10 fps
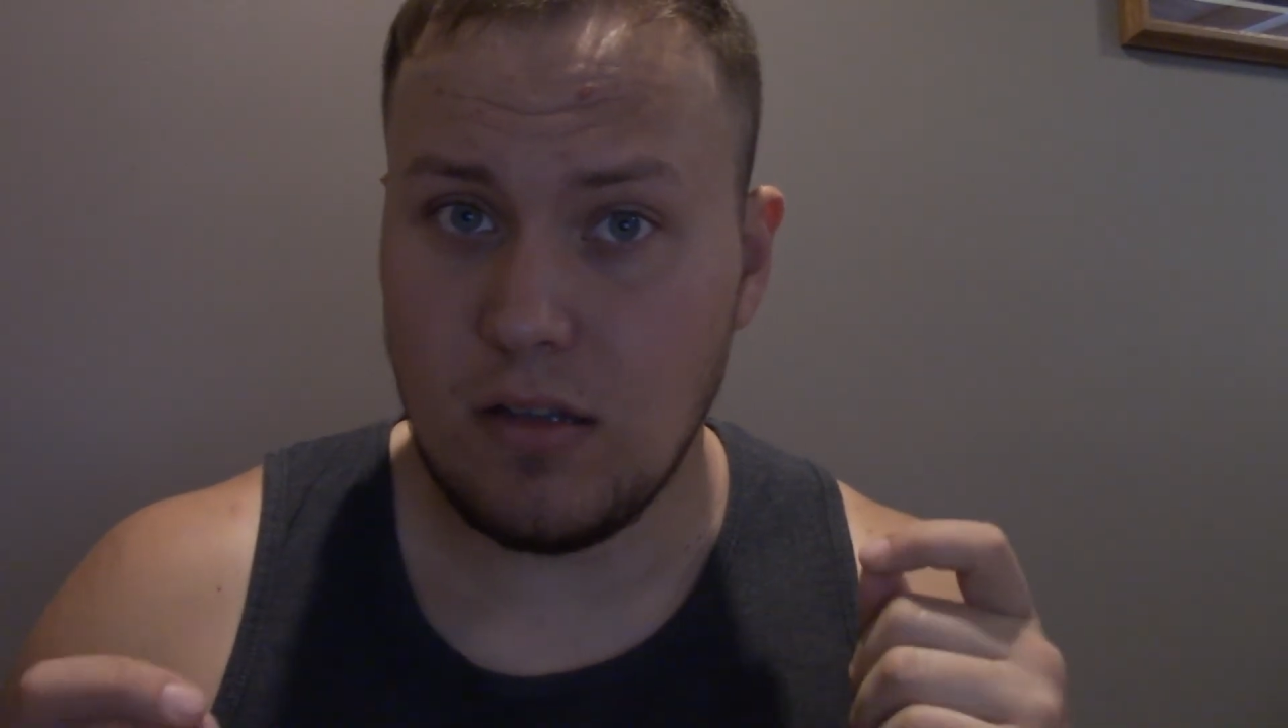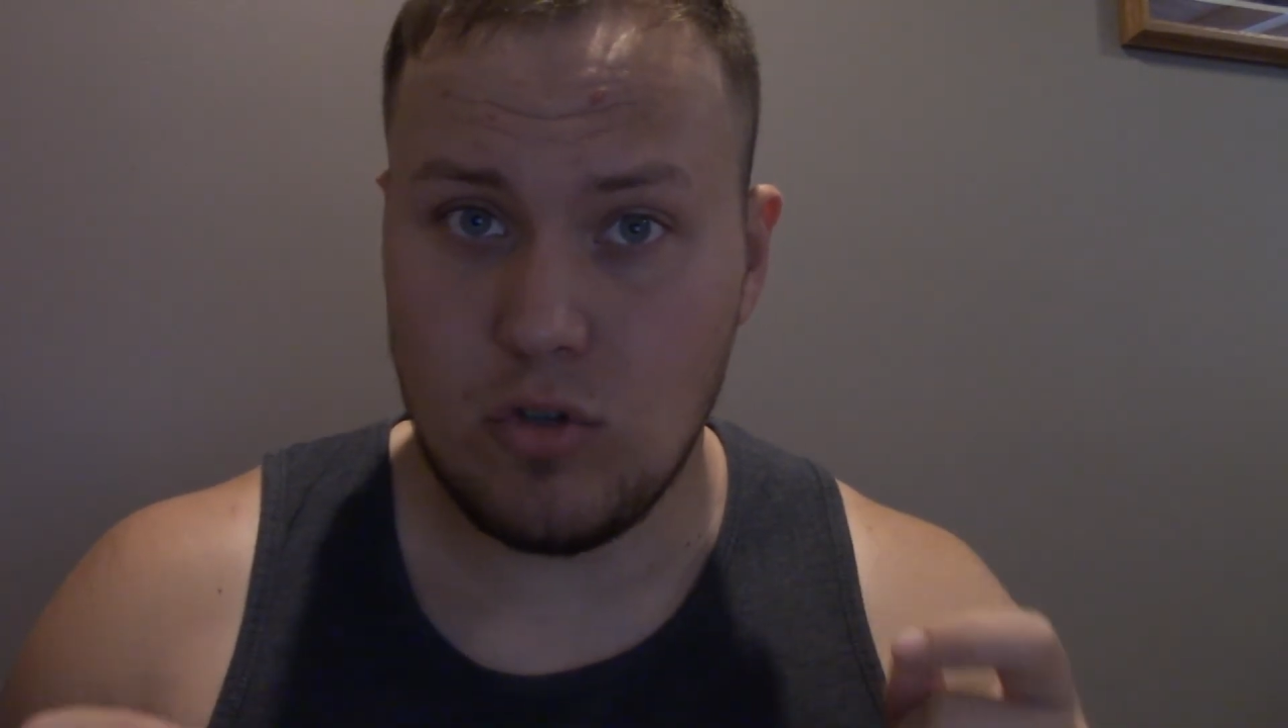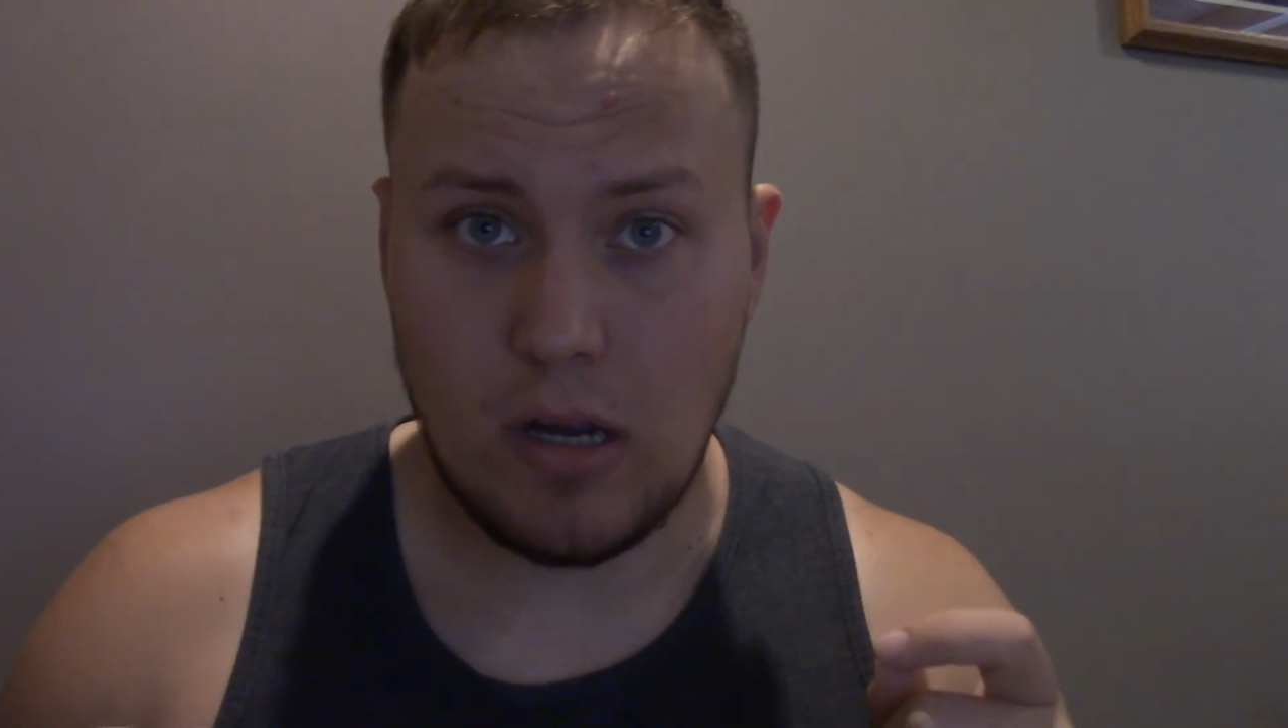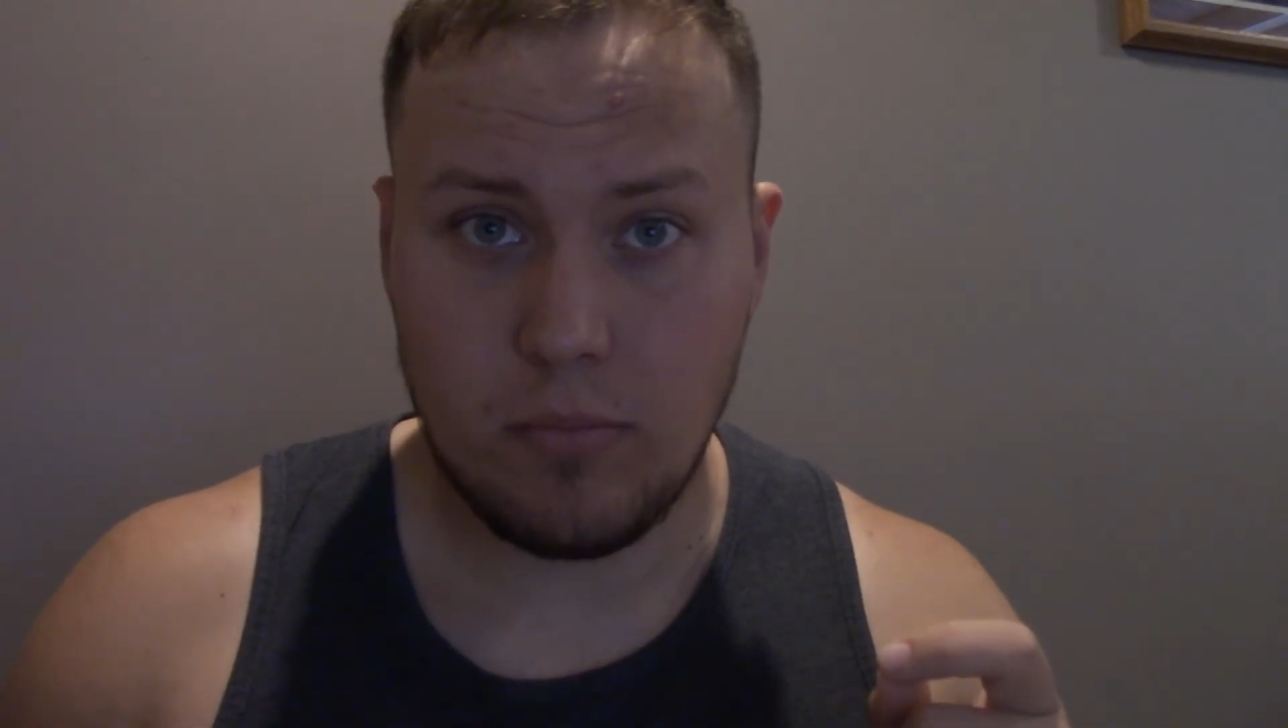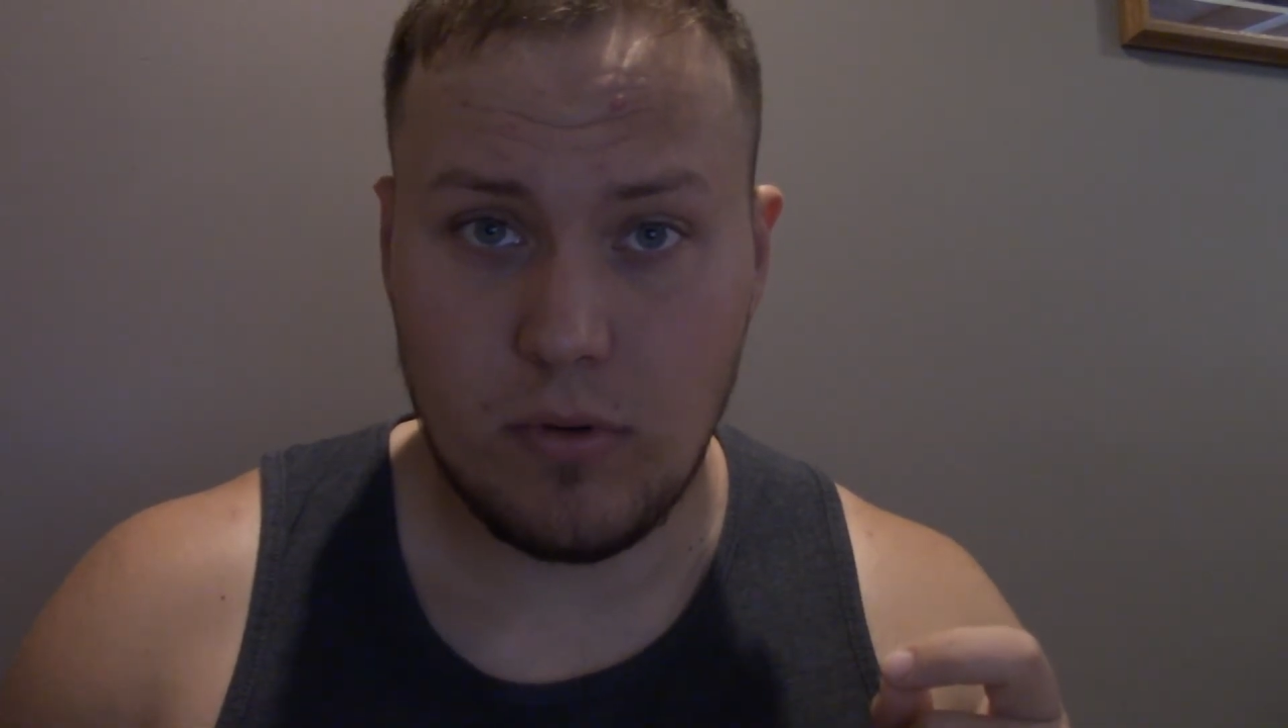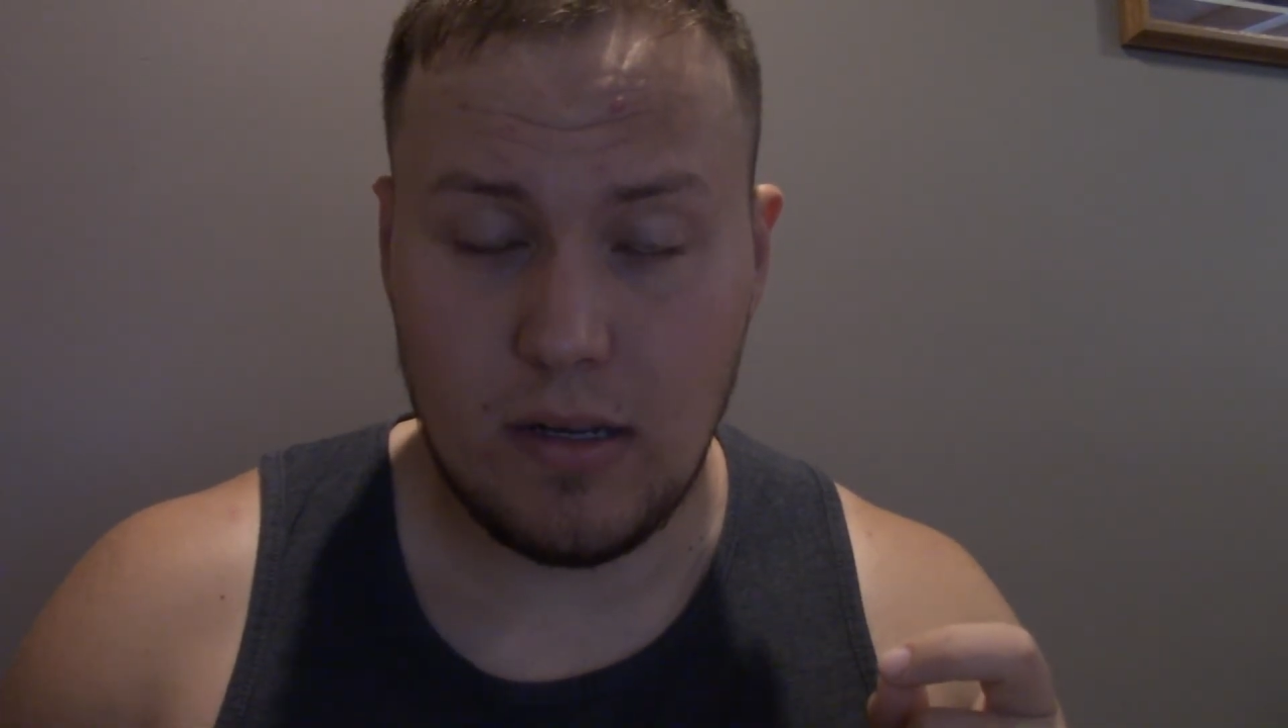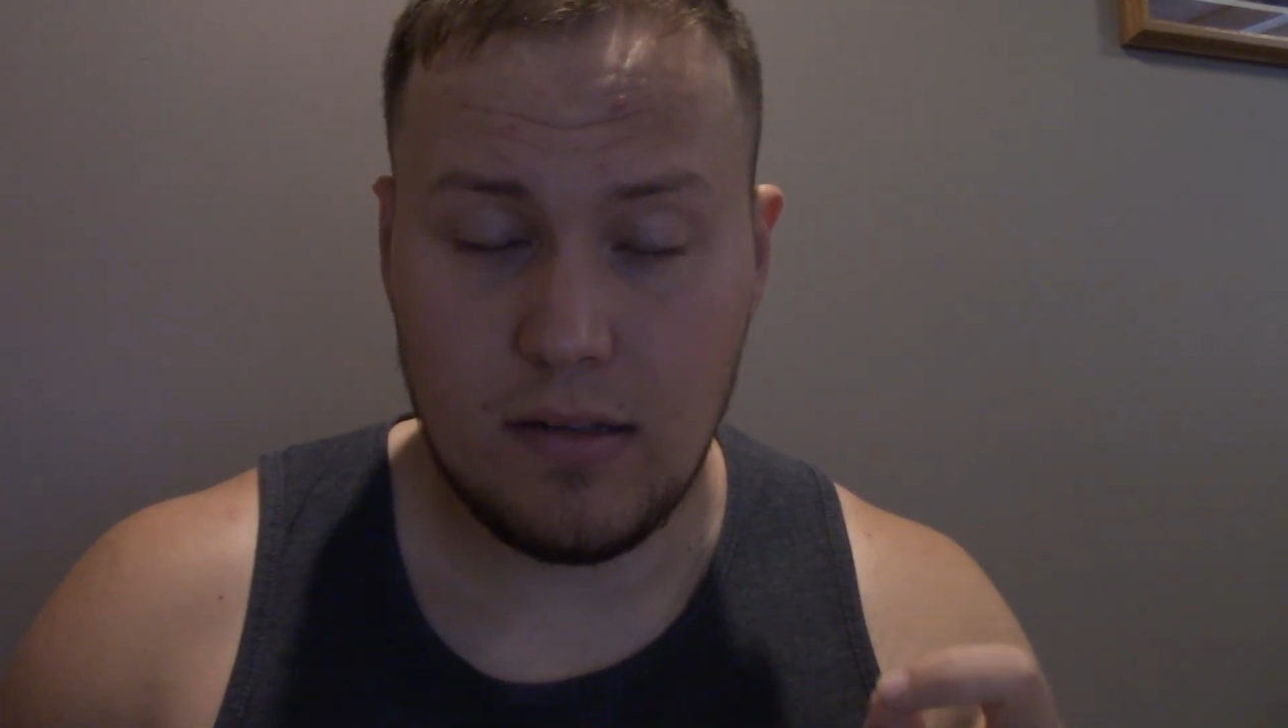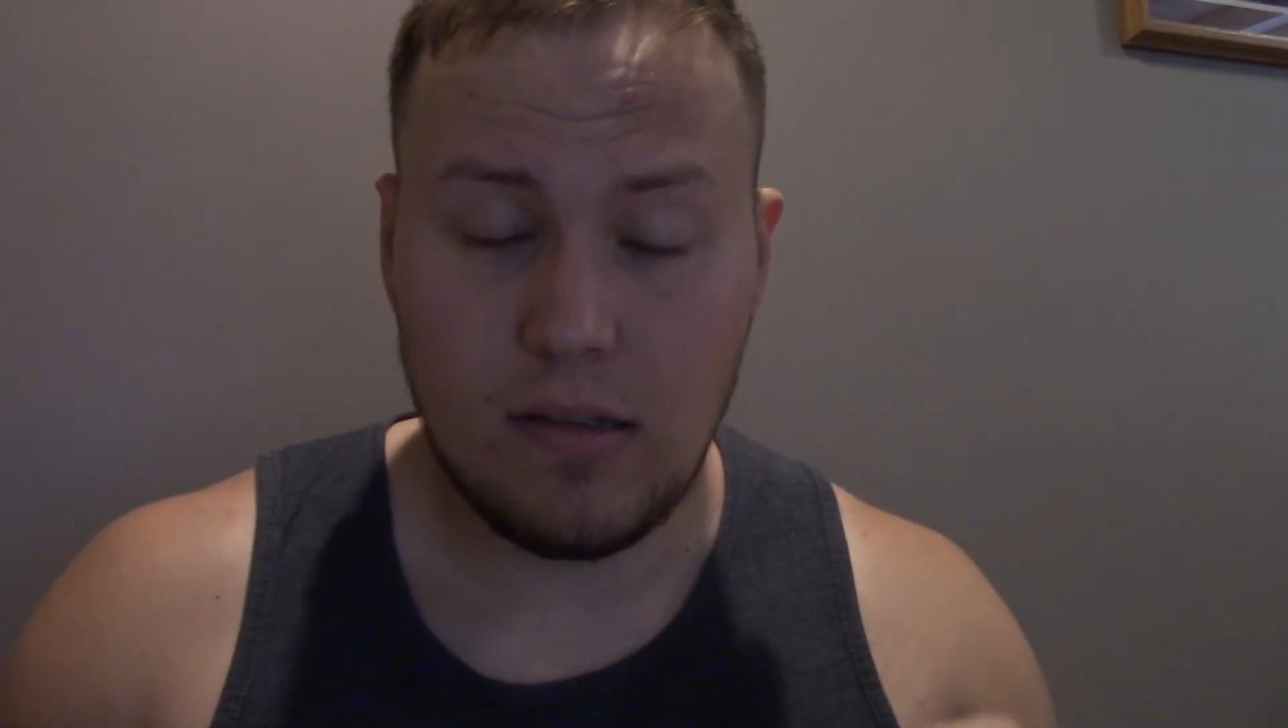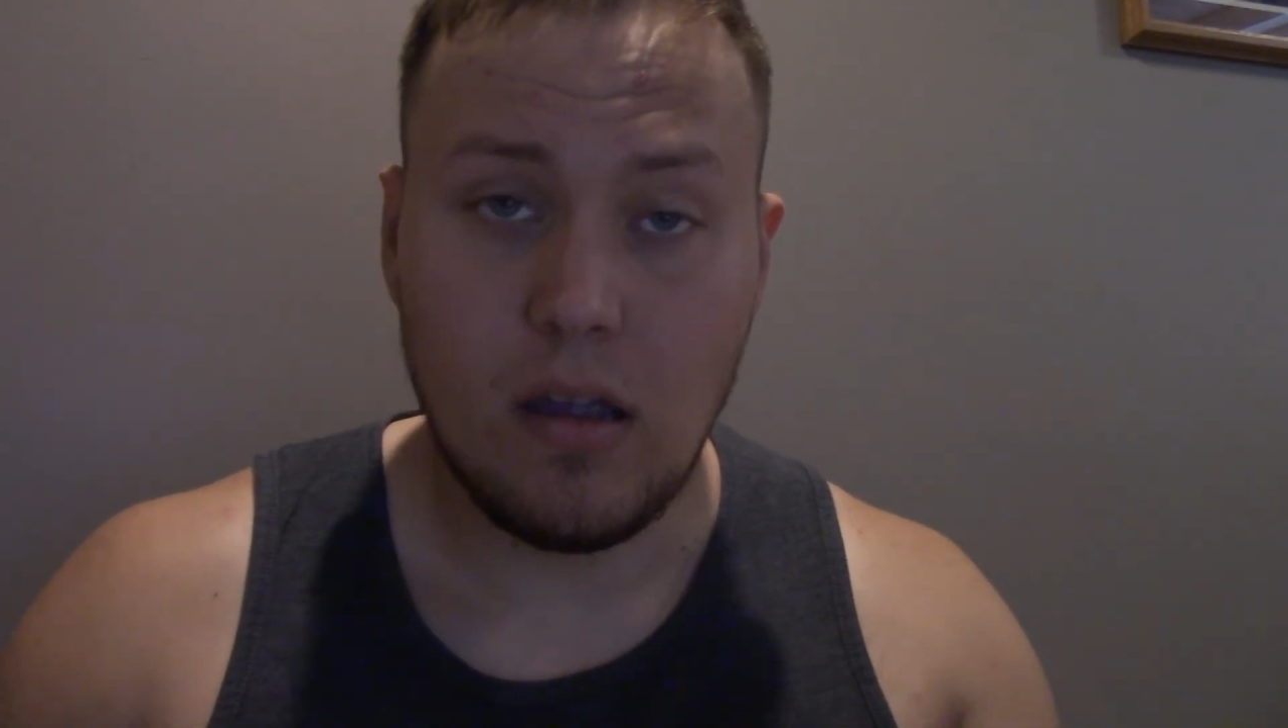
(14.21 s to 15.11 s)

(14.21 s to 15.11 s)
the drop rates